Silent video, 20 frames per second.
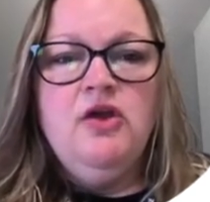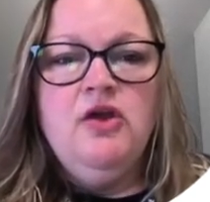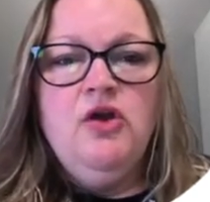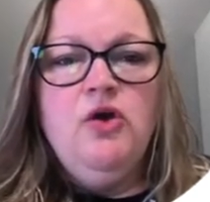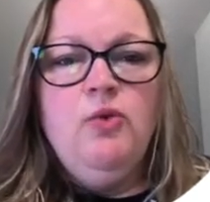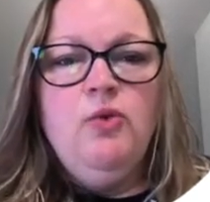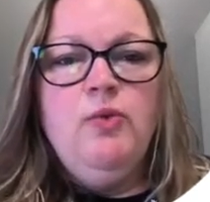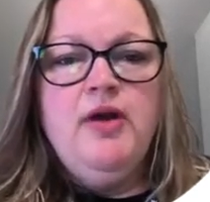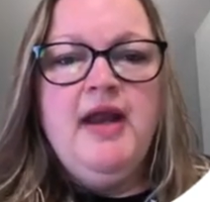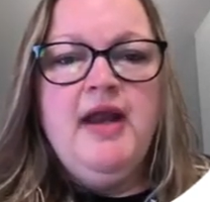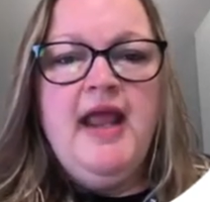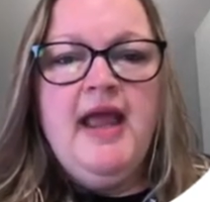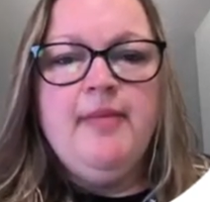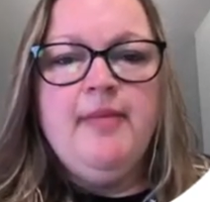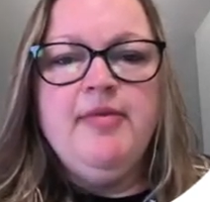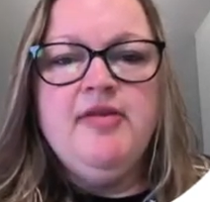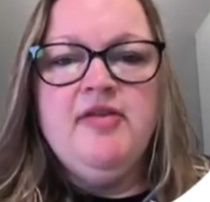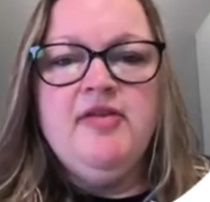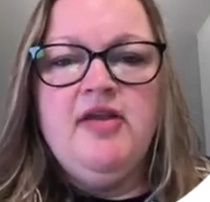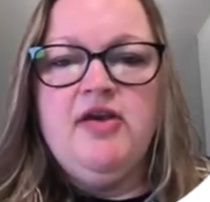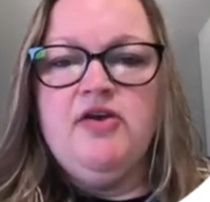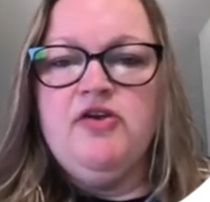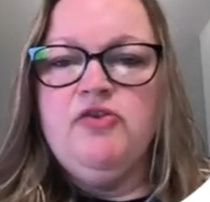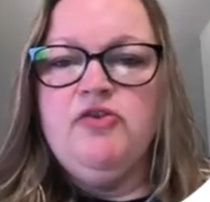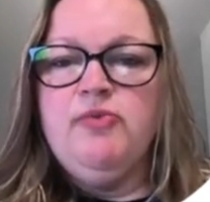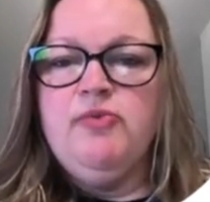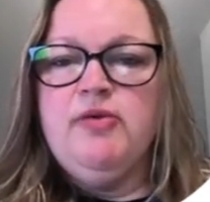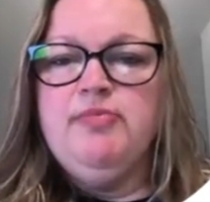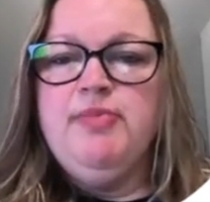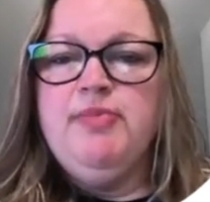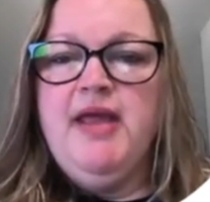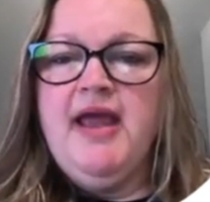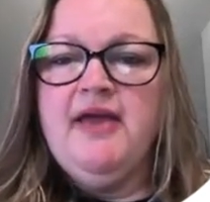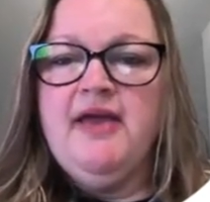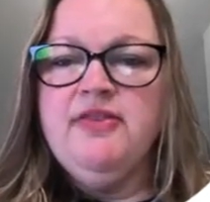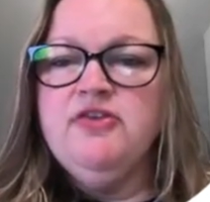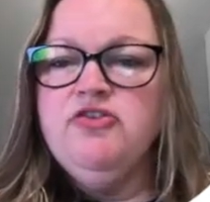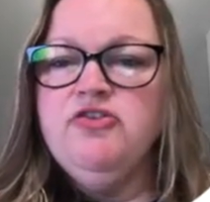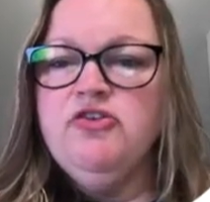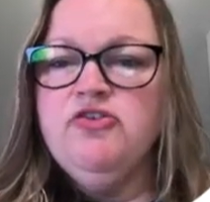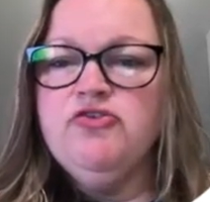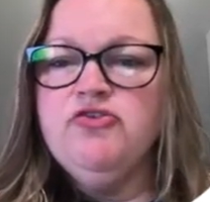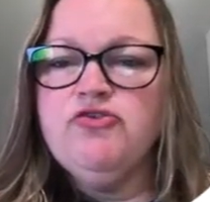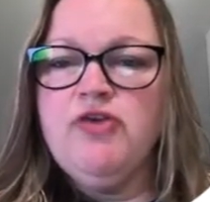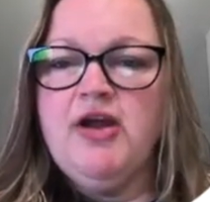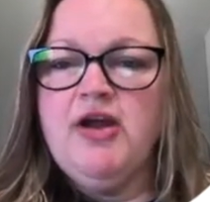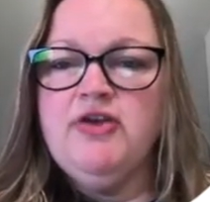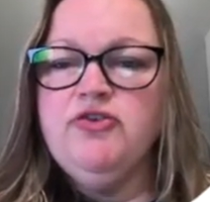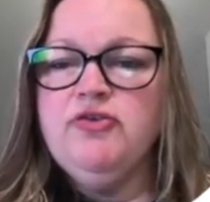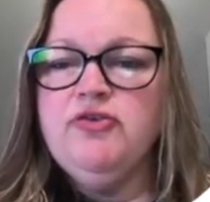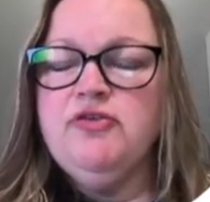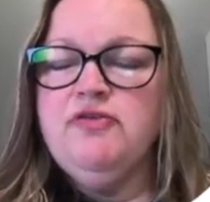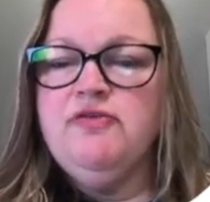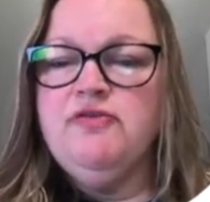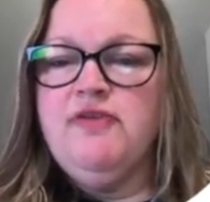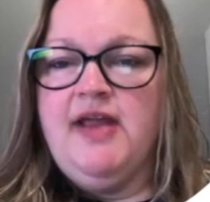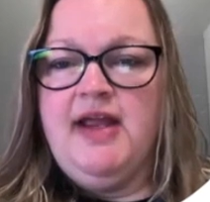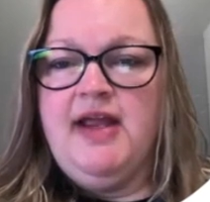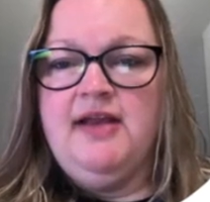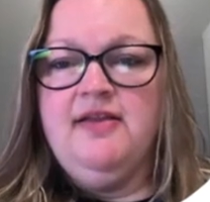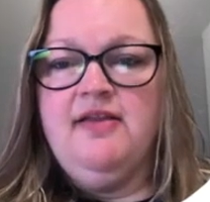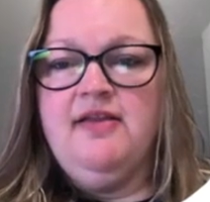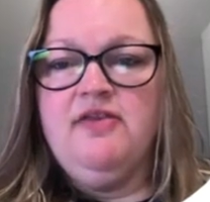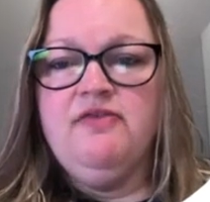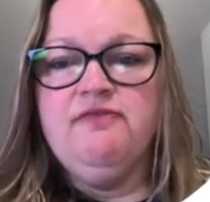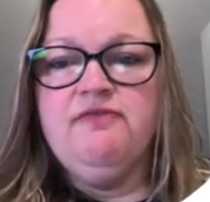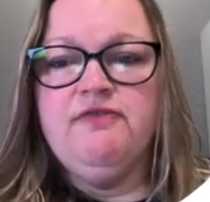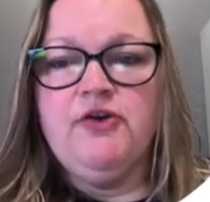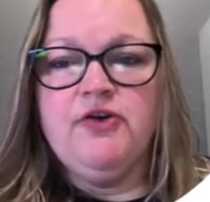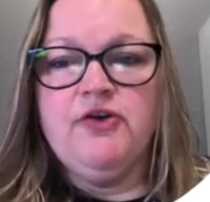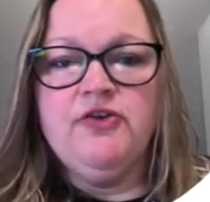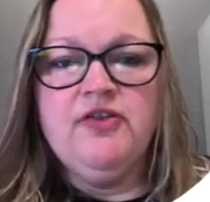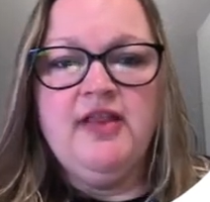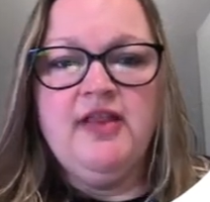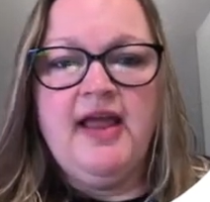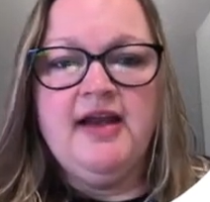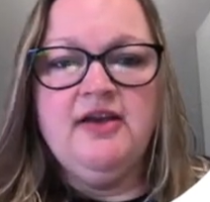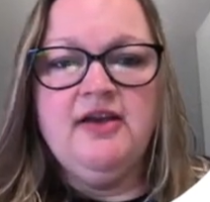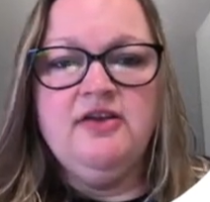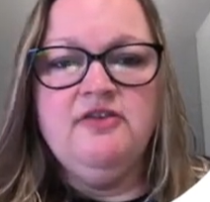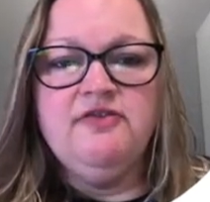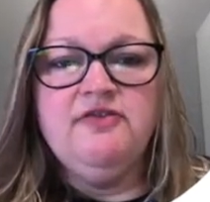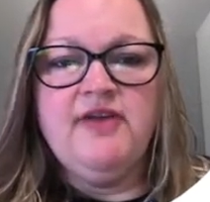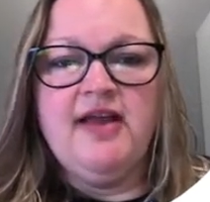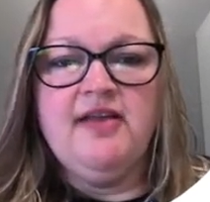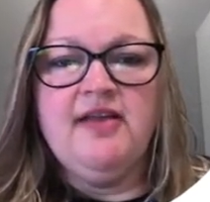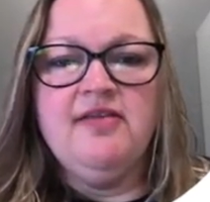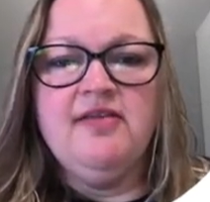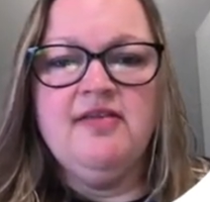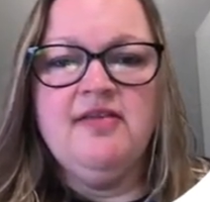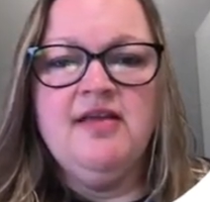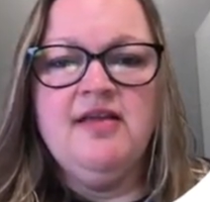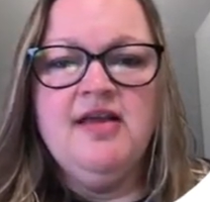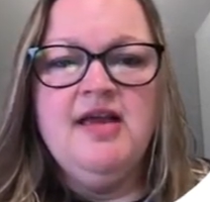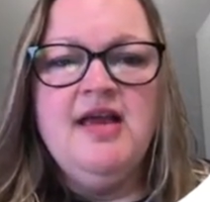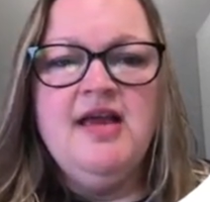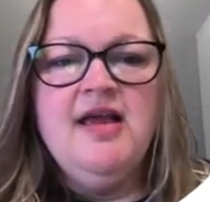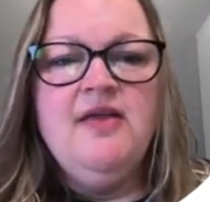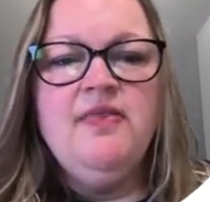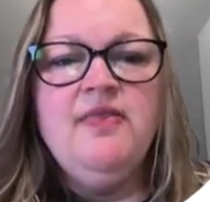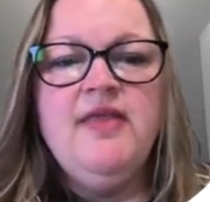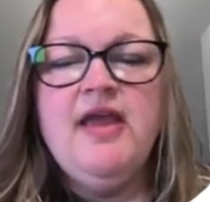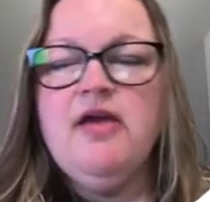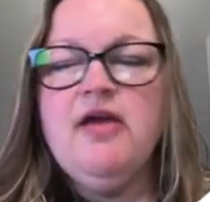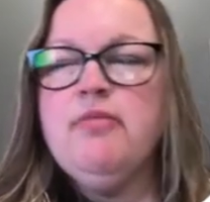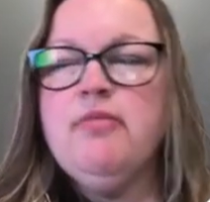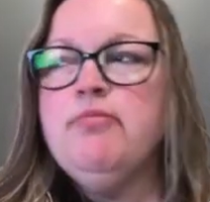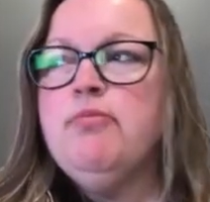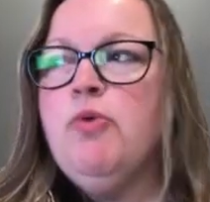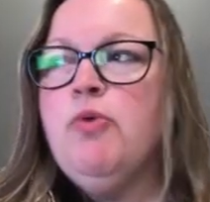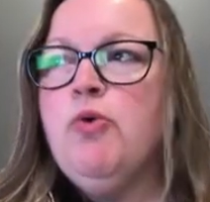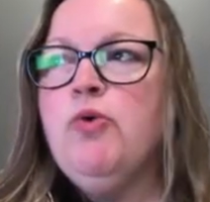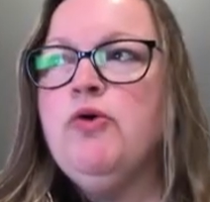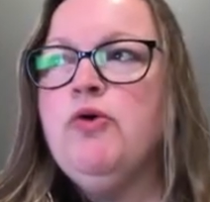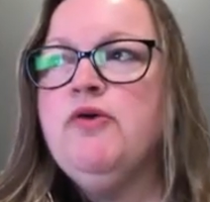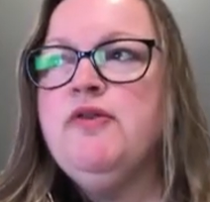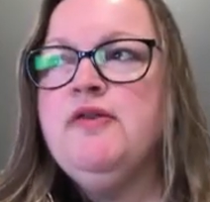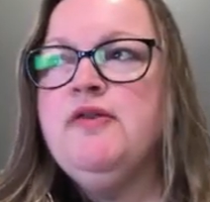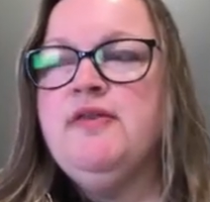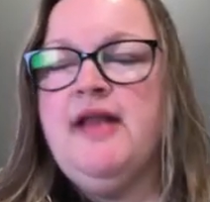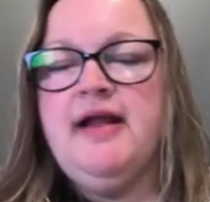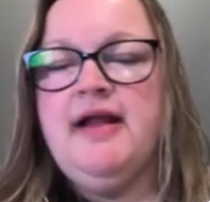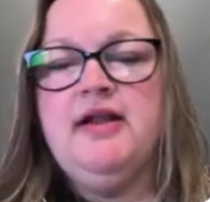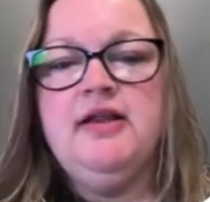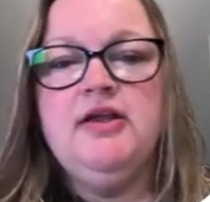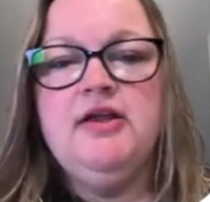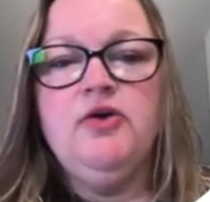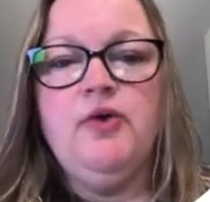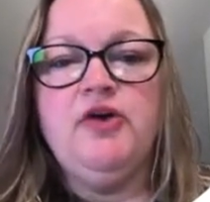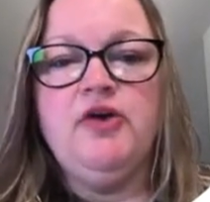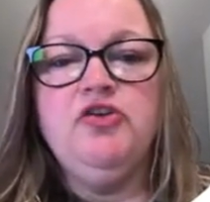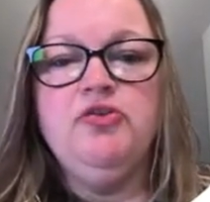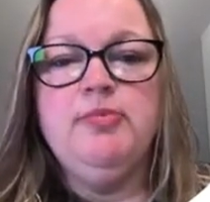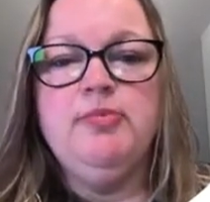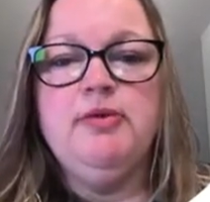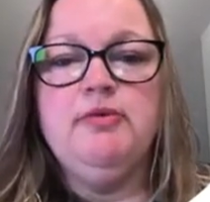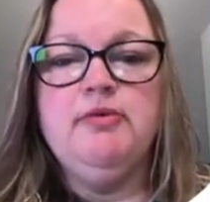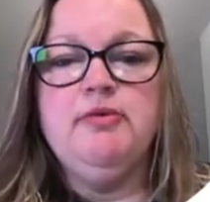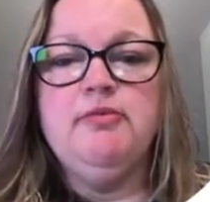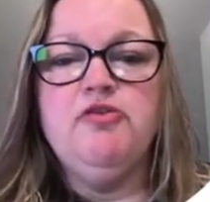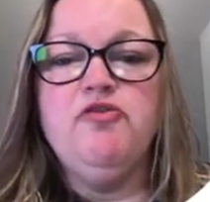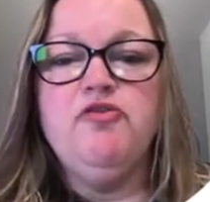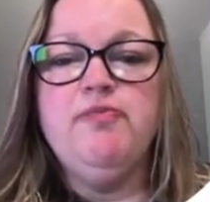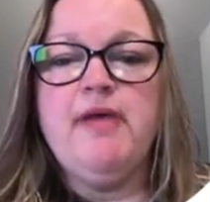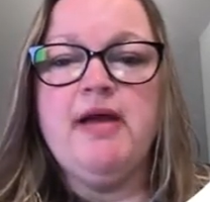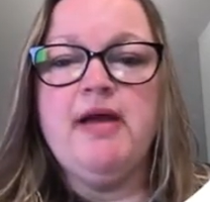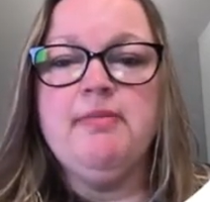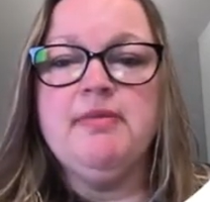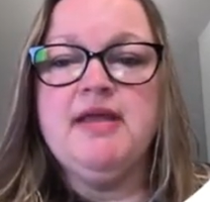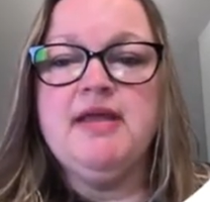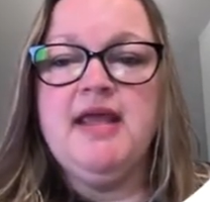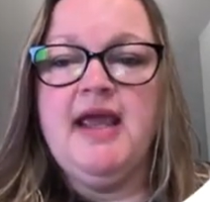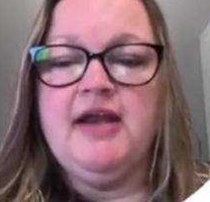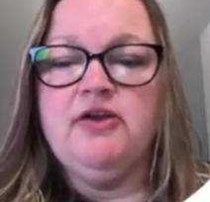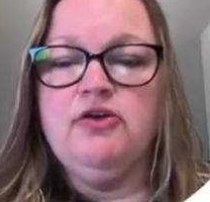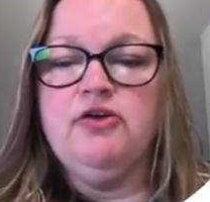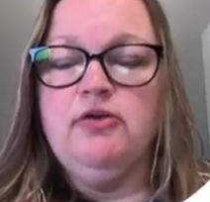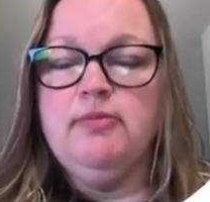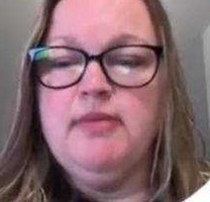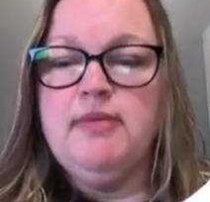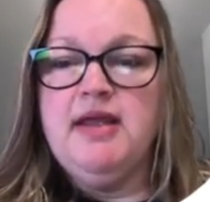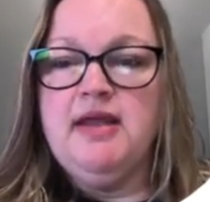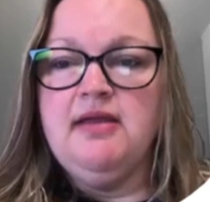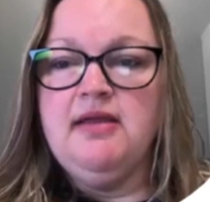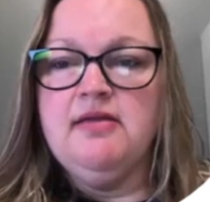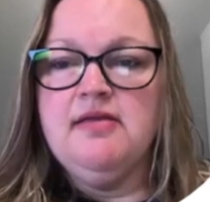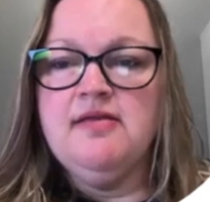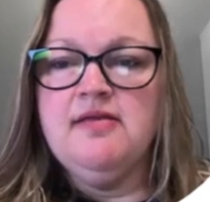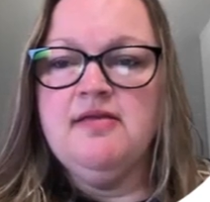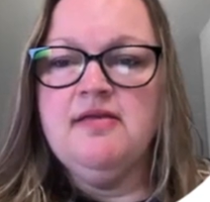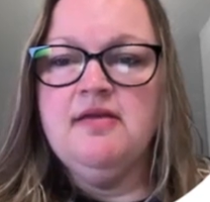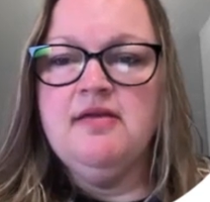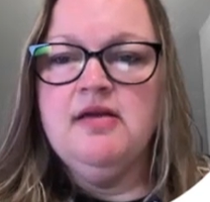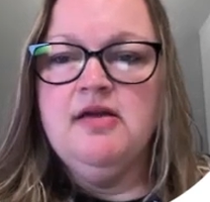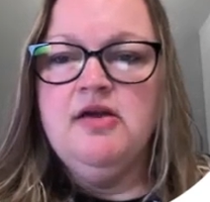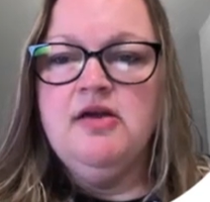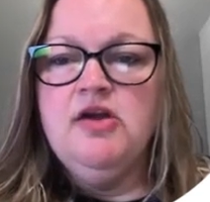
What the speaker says: What happens here is when pathogens try to invade this first line of defense, they are more than likely going to be removed by mechanical means.